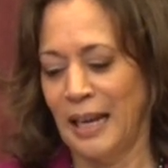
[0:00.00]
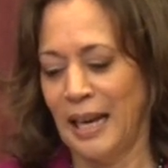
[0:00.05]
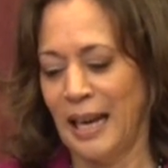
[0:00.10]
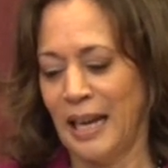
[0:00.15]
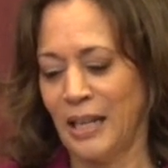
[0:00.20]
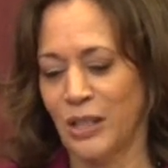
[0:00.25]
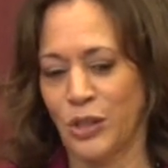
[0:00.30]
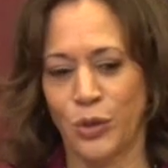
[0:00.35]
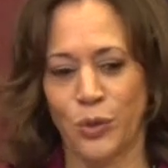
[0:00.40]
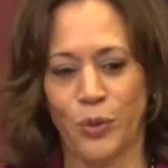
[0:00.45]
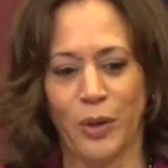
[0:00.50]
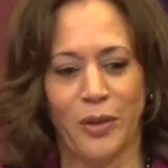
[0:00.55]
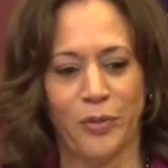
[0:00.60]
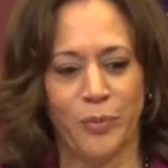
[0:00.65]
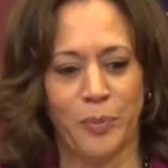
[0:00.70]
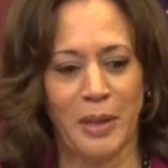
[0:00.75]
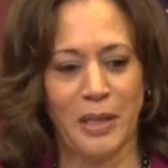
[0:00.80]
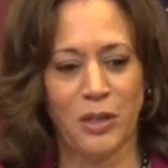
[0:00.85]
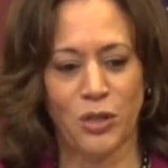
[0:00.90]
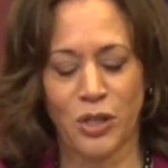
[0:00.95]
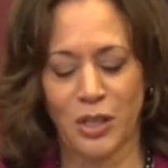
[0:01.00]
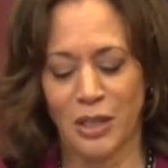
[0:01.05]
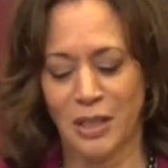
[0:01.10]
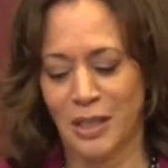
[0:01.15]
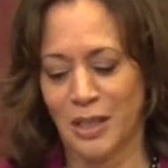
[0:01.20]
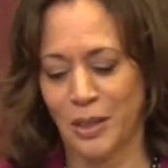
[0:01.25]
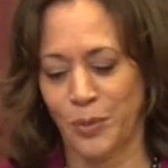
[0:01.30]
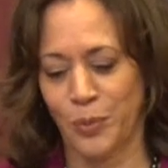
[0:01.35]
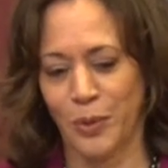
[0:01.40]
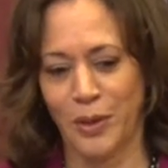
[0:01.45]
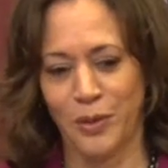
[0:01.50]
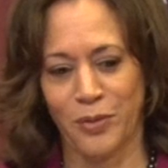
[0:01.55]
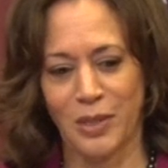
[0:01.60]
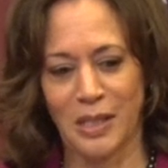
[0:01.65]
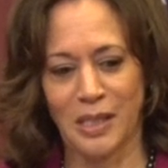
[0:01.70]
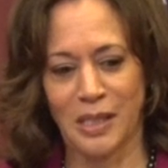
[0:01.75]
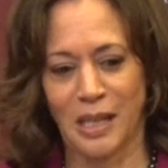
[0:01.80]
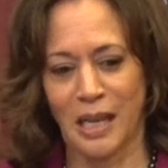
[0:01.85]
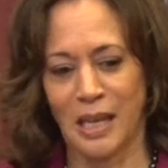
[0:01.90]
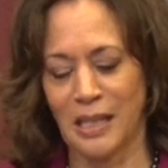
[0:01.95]
As you have mentioned and we have
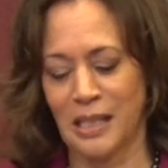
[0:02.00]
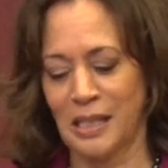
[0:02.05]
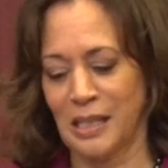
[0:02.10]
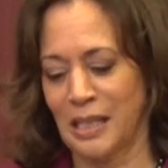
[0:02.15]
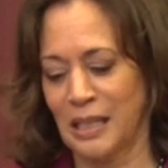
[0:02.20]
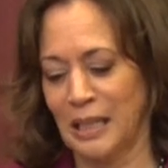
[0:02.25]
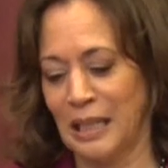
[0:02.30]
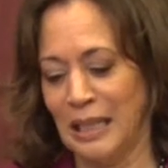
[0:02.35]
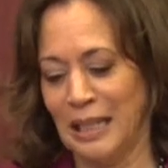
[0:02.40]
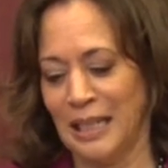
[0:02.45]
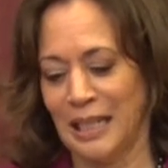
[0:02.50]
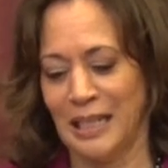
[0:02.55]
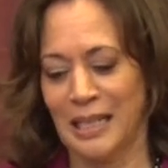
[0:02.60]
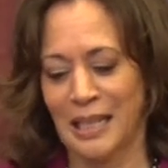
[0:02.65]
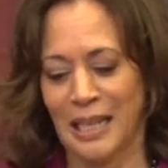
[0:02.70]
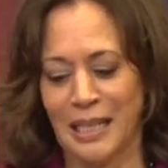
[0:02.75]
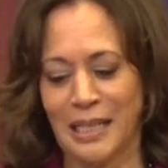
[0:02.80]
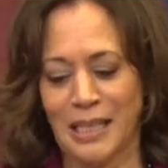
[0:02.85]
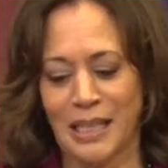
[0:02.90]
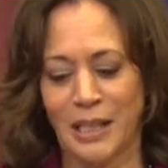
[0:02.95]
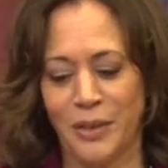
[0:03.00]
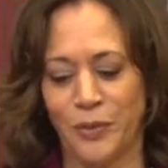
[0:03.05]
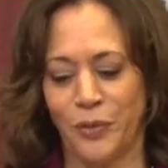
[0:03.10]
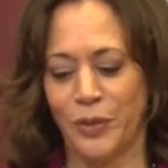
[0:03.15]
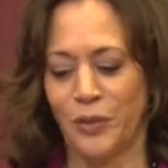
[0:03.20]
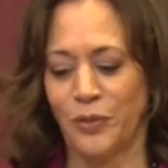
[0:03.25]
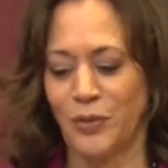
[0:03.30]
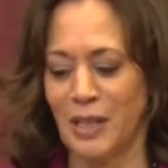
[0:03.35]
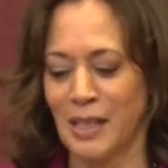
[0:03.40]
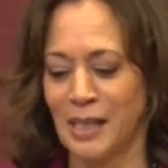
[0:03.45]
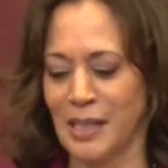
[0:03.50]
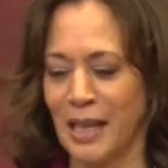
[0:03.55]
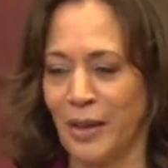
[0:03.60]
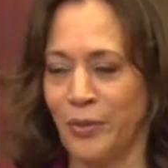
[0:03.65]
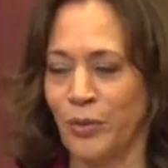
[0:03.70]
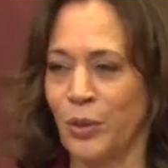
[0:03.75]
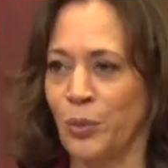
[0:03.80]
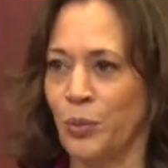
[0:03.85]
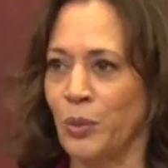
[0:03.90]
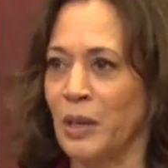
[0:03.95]
discussed, in
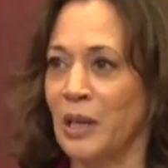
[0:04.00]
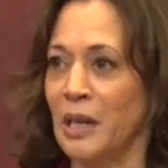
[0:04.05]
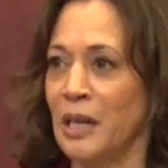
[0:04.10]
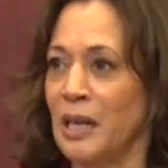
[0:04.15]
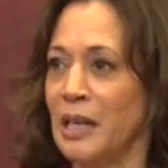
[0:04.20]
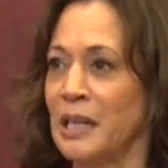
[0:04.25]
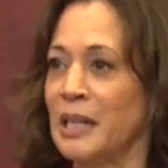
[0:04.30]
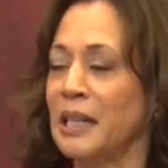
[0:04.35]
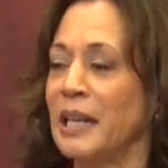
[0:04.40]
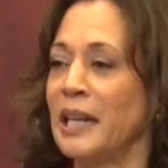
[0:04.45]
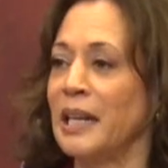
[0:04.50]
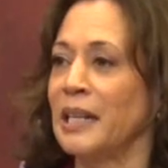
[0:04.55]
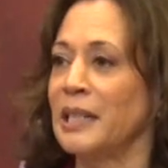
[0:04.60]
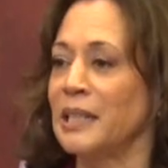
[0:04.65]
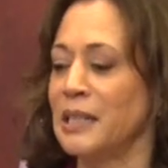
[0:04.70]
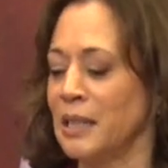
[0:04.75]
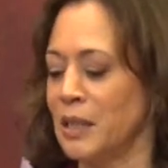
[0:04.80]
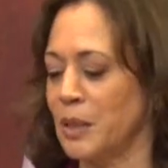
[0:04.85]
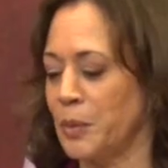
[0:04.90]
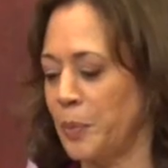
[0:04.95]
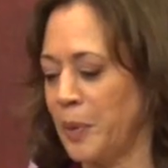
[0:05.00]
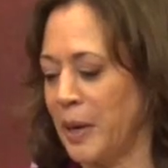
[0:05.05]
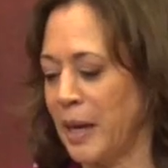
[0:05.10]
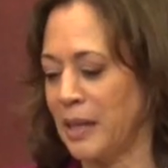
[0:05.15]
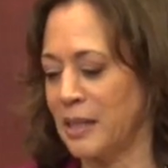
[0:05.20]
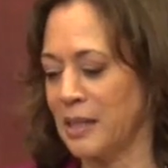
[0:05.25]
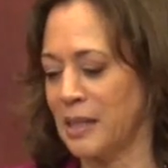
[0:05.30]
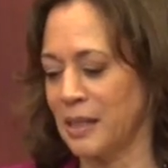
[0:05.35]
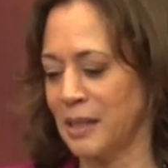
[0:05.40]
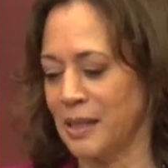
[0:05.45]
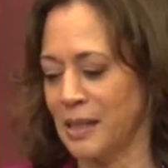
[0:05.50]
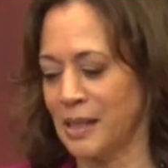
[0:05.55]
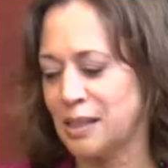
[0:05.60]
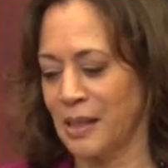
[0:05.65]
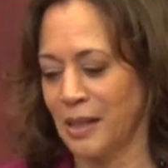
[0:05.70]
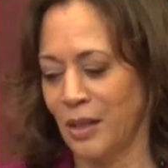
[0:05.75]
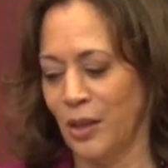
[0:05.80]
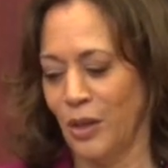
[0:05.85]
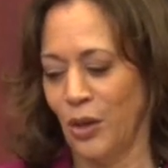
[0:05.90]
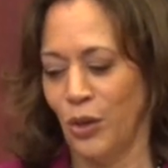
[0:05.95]
1957, when Ghana gained
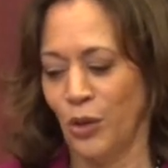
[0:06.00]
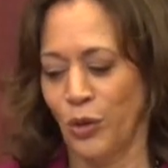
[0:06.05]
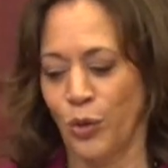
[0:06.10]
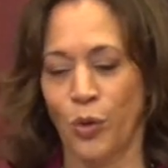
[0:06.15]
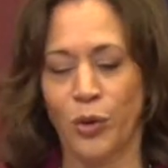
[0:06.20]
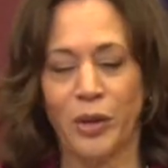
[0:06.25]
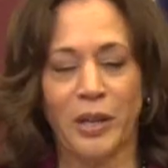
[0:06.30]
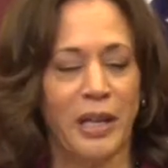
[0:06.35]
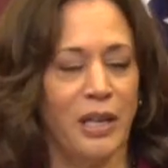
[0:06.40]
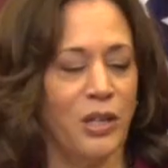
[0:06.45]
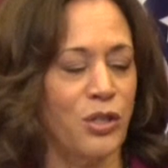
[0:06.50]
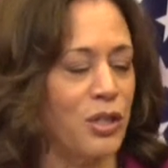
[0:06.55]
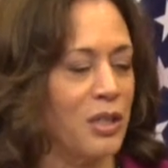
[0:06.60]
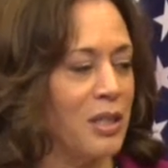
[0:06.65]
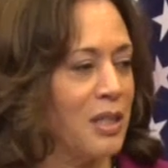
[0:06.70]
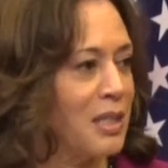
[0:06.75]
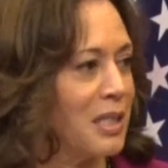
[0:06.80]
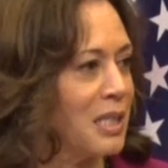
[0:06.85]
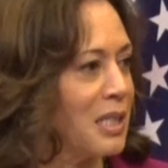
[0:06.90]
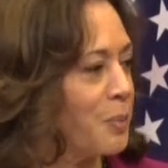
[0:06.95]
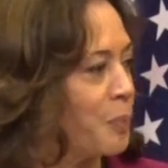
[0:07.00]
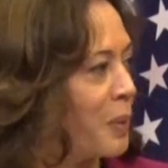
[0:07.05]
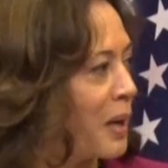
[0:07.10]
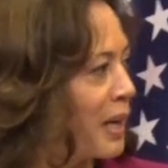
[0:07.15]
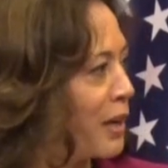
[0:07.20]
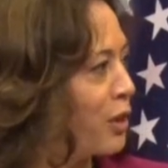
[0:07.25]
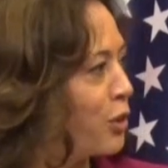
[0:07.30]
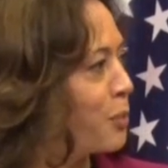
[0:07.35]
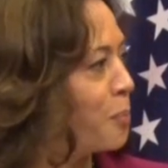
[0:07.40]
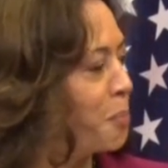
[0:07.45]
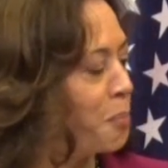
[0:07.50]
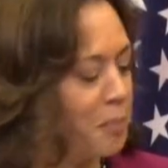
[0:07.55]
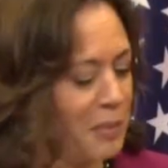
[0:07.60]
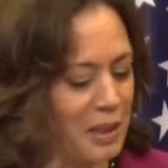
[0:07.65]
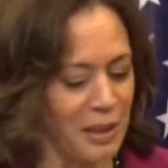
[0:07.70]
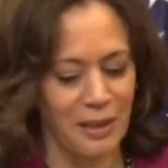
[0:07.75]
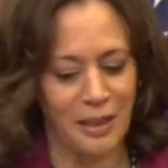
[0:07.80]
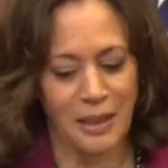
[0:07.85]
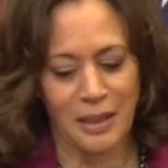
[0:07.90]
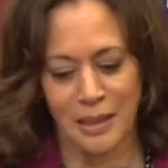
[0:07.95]
independence, your nation inspired
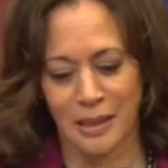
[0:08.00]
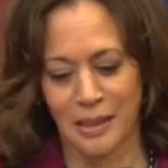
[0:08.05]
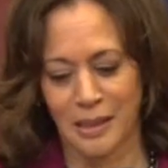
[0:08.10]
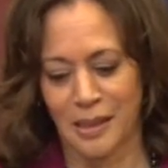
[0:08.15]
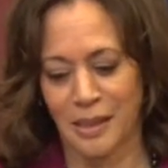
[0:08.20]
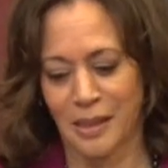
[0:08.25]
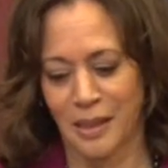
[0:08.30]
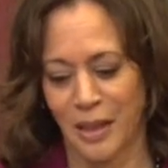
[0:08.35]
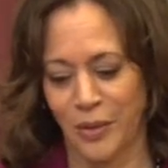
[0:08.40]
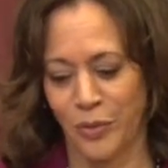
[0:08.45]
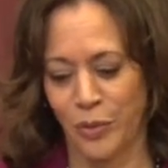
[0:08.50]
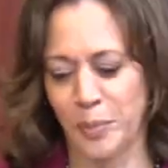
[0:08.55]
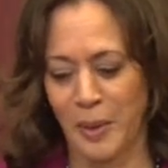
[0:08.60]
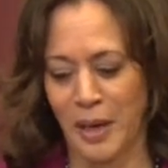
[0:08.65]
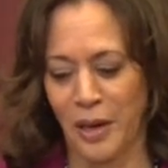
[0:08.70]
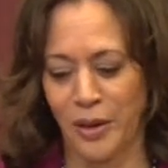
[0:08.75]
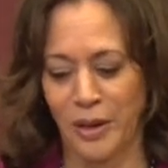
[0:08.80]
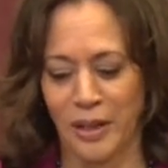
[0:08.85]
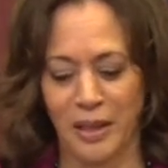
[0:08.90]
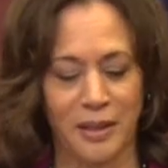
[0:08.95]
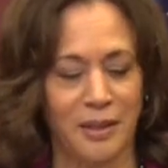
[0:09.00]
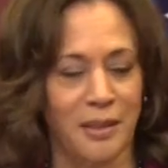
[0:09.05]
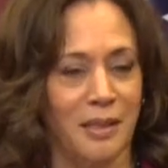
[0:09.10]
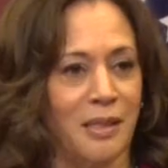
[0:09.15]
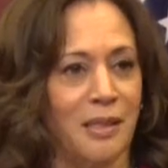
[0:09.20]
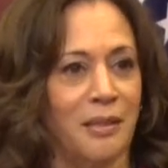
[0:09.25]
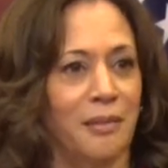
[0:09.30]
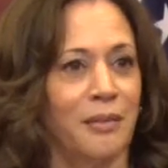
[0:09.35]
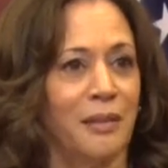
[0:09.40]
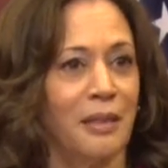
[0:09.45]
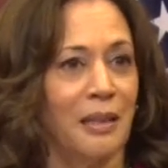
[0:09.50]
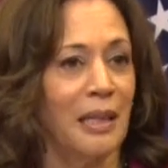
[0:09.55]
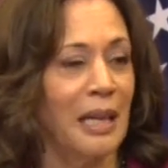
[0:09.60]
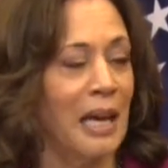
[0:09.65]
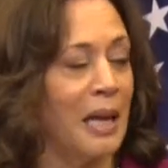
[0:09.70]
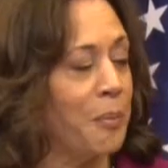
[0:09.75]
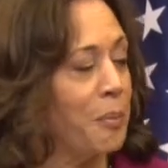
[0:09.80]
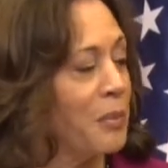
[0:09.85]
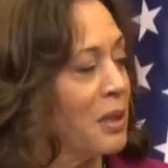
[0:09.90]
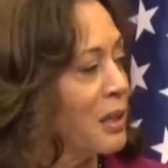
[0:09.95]
millions of Americans
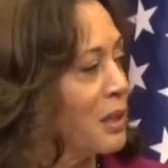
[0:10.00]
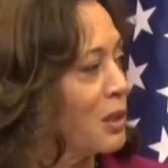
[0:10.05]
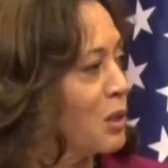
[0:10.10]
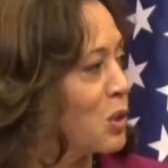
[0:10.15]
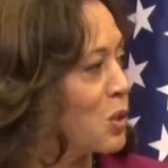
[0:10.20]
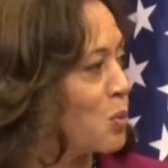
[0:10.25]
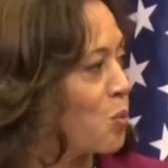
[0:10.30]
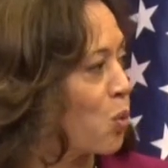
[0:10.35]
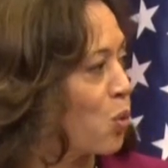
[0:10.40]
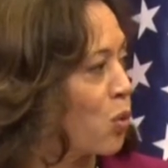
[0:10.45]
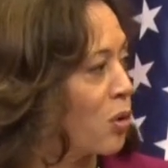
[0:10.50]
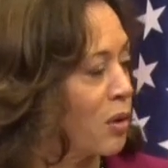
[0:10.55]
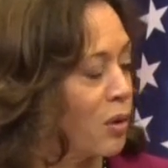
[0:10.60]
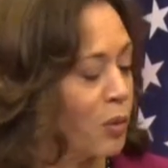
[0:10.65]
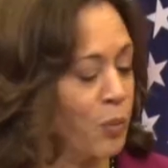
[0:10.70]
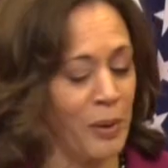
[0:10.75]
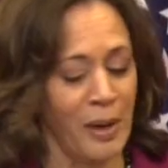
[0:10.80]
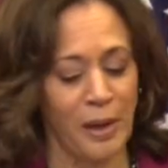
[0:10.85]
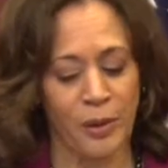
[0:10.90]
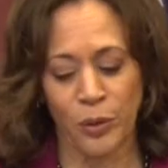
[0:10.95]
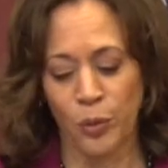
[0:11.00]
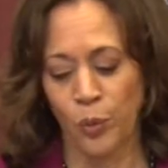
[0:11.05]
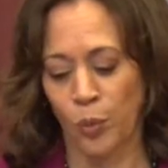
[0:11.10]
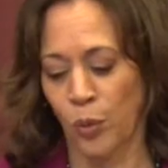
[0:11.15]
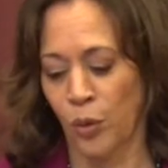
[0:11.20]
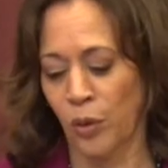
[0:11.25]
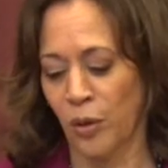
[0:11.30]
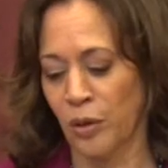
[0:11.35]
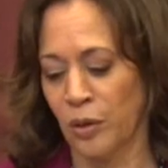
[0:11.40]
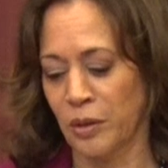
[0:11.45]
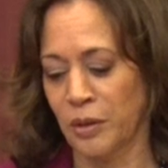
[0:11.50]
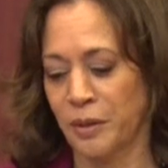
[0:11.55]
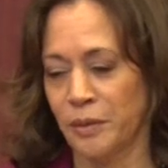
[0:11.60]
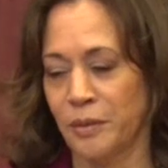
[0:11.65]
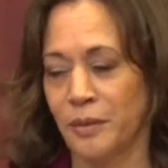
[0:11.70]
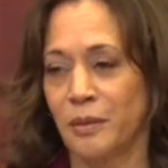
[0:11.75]
and millions more around the world.